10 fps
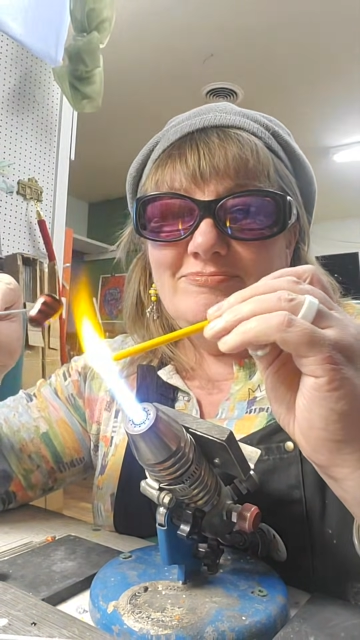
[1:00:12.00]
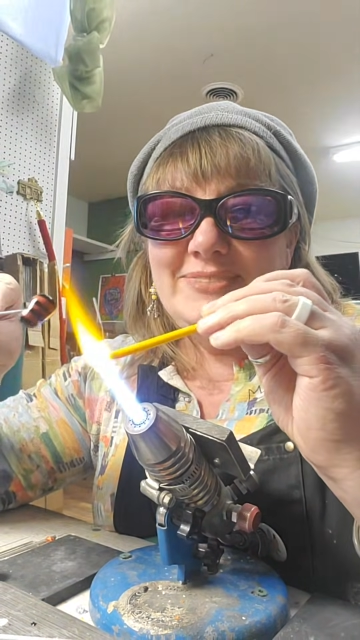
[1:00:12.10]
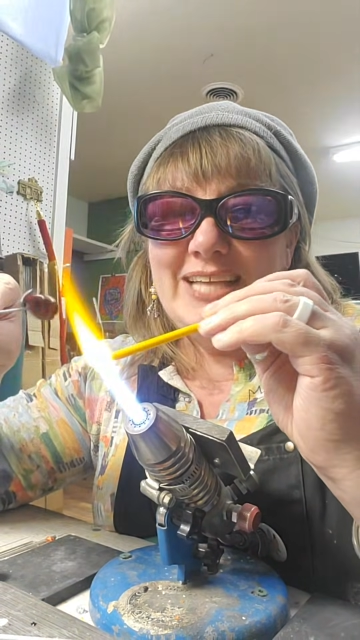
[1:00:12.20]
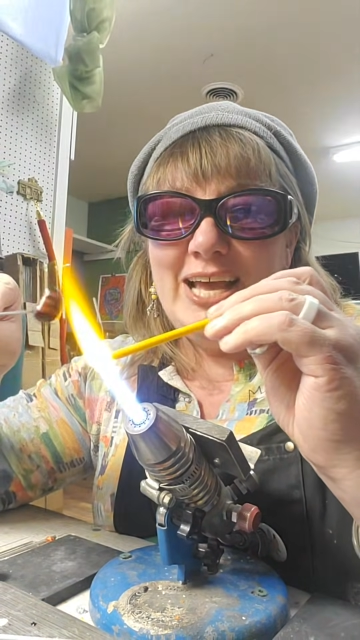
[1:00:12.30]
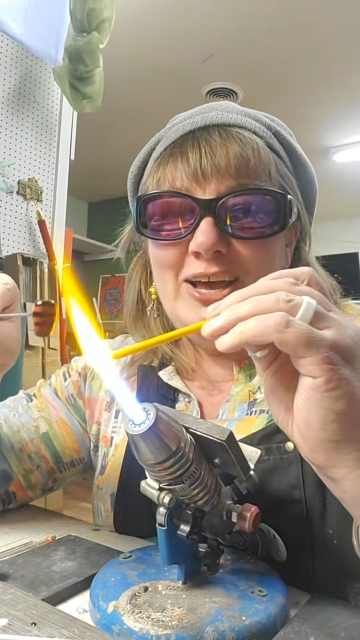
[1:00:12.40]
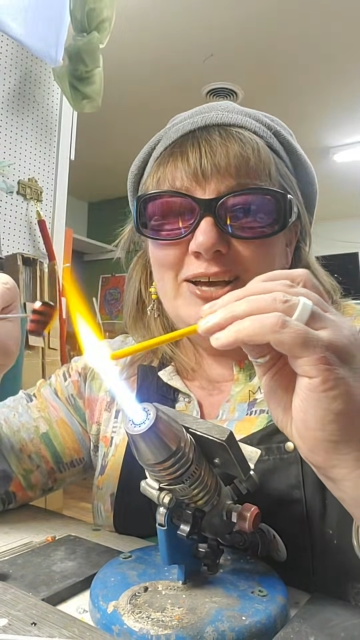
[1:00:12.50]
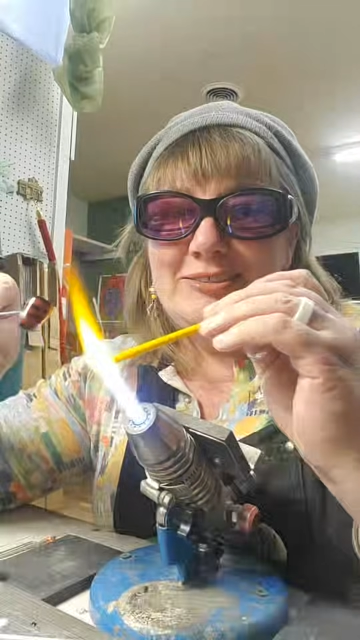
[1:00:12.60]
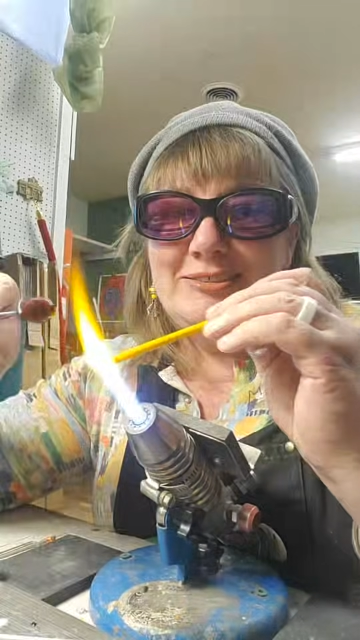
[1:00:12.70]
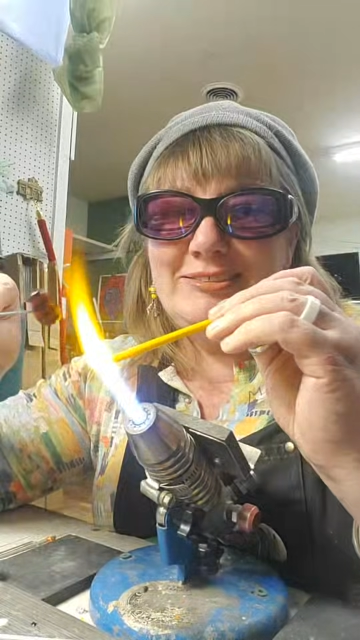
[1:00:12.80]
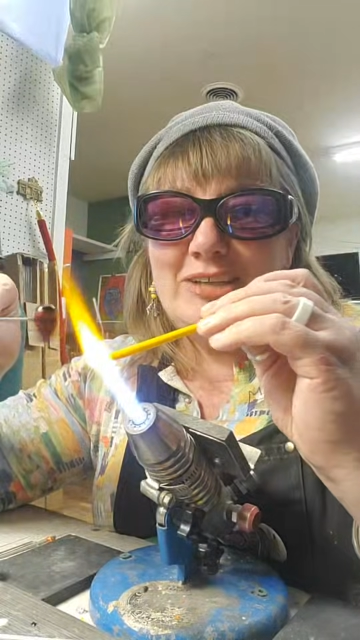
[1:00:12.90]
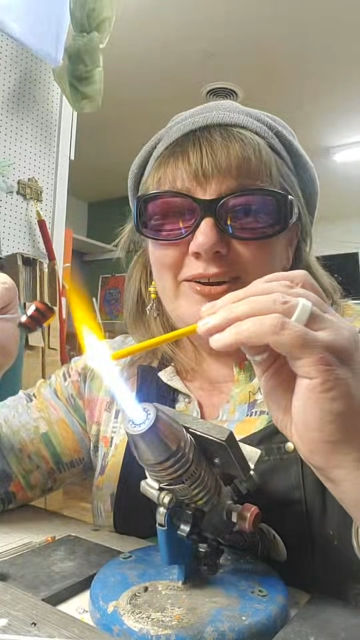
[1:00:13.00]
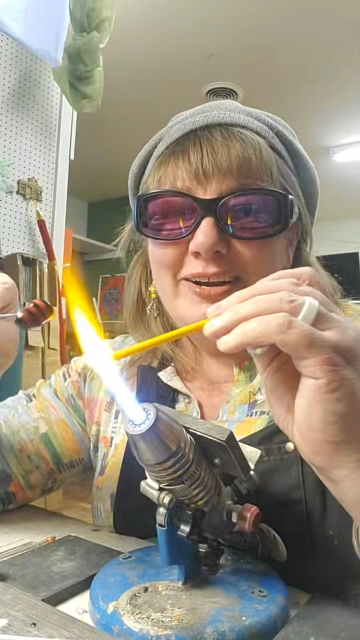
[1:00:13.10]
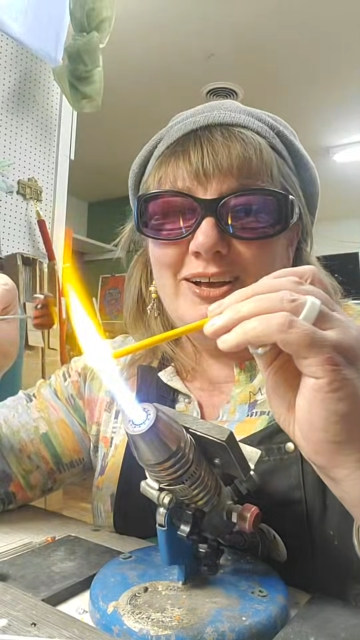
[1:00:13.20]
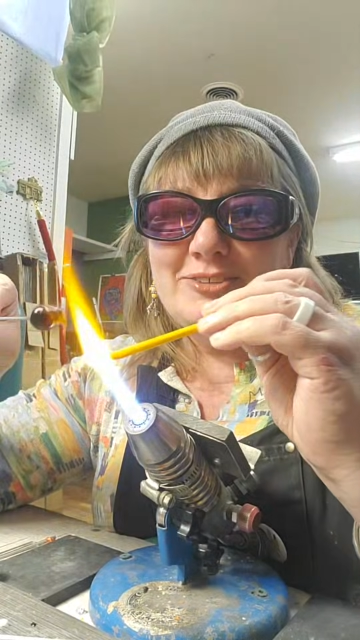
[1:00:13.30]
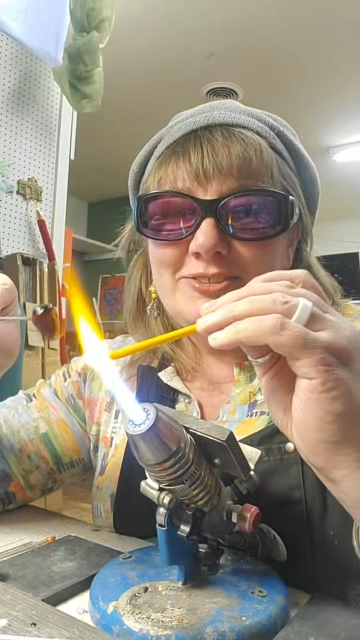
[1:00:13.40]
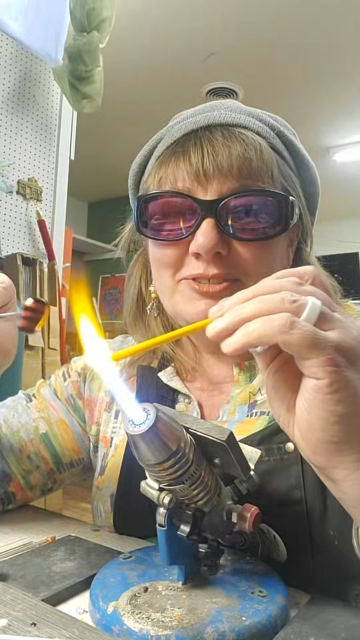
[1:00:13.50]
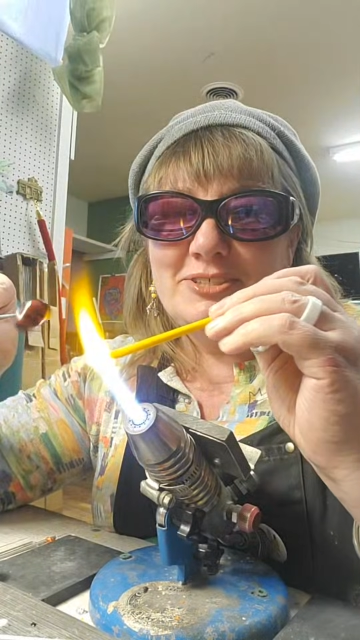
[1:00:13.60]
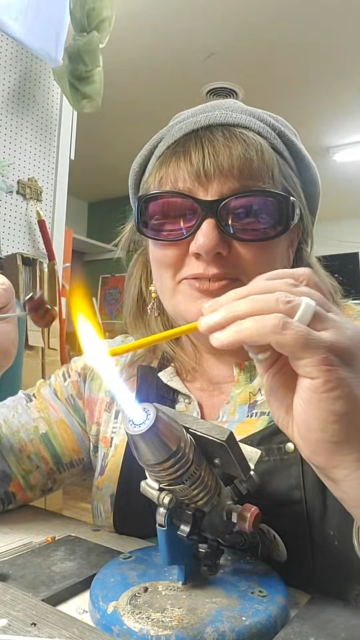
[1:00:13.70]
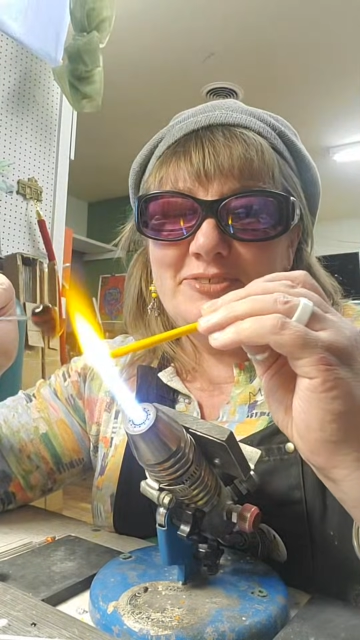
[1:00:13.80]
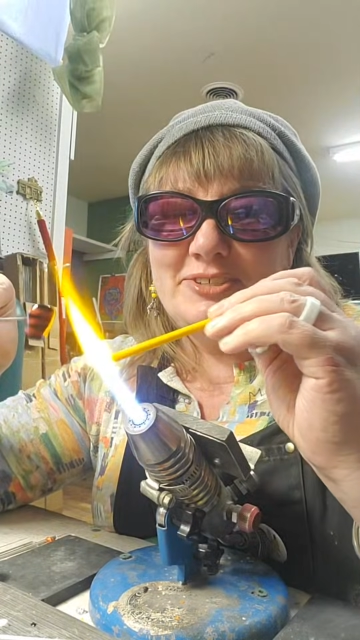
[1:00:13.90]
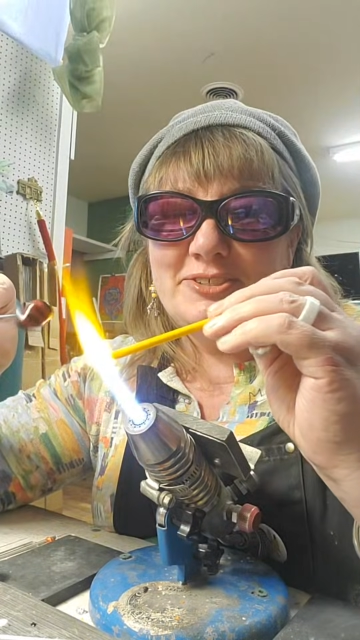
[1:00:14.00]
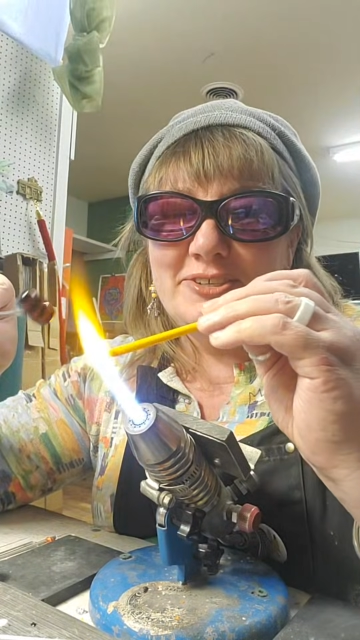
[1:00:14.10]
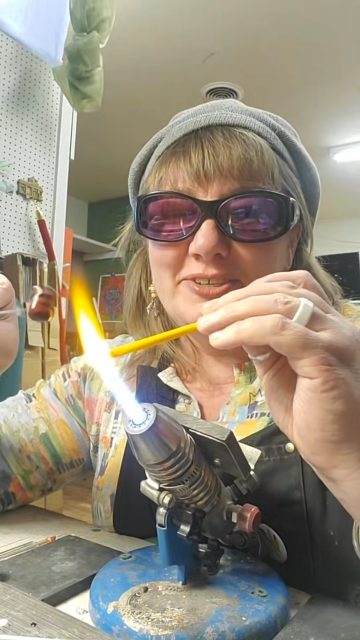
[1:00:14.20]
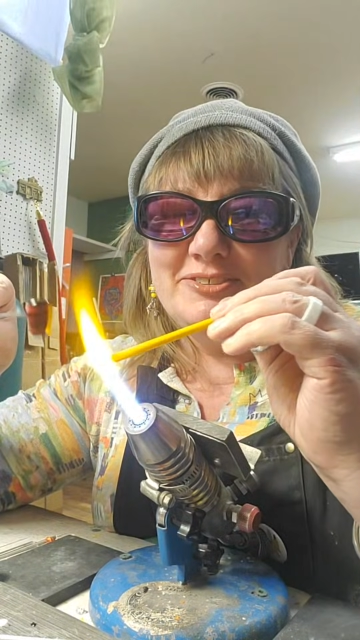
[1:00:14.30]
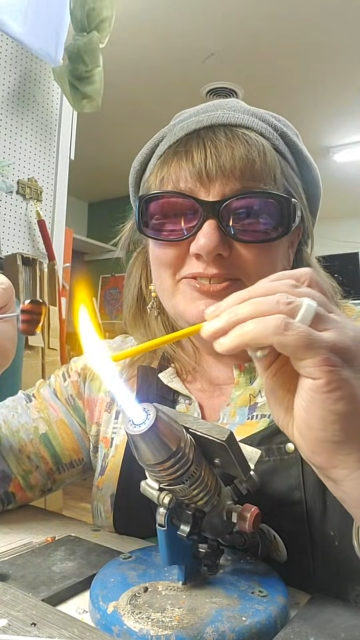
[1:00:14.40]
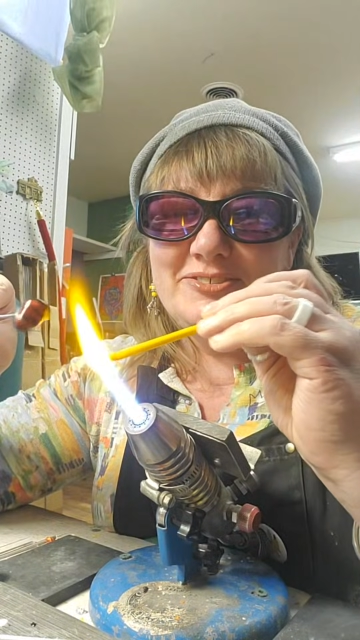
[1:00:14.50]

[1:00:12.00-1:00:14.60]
No, sorry, Alt Streets official.